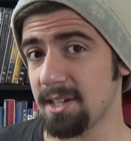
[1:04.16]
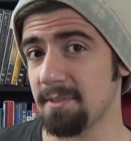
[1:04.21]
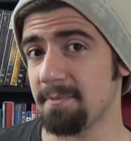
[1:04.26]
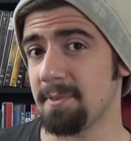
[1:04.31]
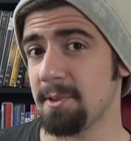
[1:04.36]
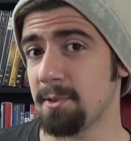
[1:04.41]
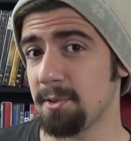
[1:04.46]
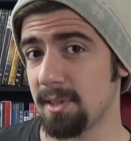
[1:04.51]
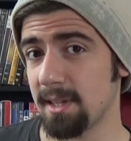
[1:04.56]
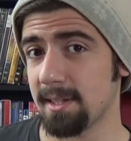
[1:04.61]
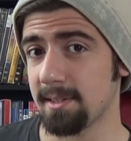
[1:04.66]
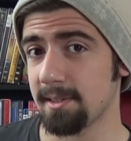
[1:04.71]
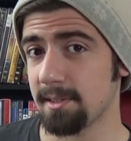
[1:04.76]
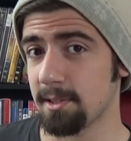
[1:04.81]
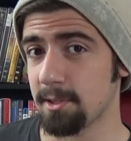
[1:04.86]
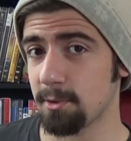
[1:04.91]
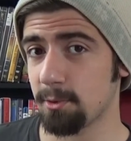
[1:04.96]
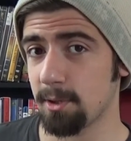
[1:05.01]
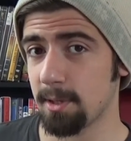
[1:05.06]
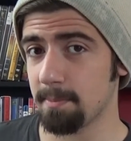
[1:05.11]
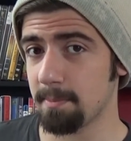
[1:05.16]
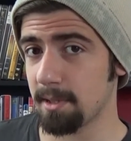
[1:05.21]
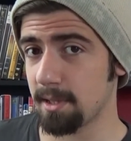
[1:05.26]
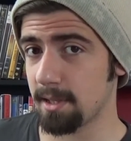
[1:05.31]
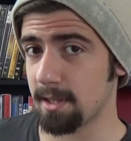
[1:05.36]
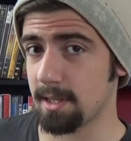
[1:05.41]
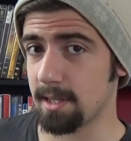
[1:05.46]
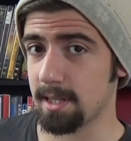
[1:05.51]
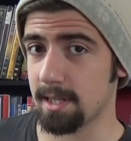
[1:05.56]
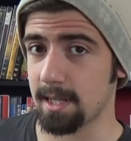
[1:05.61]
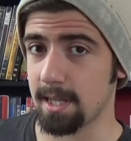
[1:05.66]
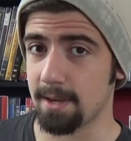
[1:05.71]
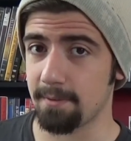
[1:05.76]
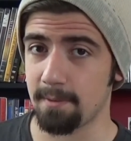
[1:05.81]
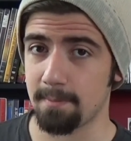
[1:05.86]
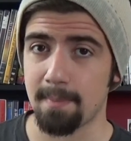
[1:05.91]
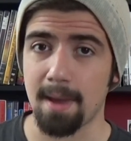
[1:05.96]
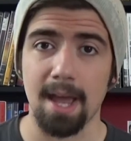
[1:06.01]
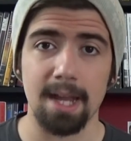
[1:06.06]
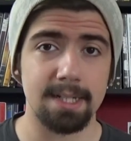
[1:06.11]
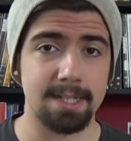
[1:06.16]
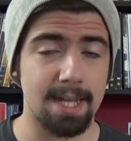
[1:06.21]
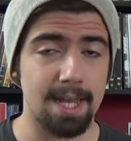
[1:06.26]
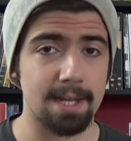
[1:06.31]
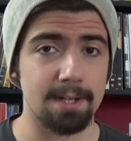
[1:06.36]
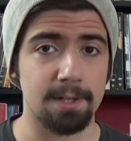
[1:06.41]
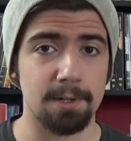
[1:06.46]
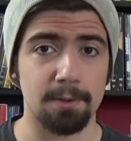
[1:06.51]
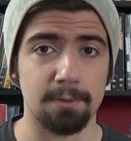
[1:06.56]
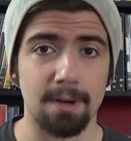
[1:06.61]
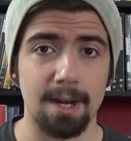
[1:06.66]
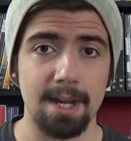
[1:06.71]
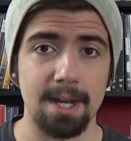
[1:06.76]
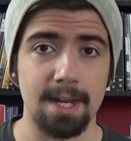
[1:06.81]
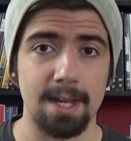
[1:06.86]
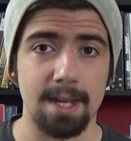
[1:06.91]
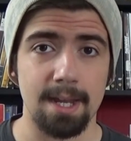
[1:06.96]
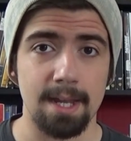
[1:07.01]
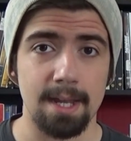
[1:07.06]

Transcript: a few things in the script, give it back to Edgar Wright,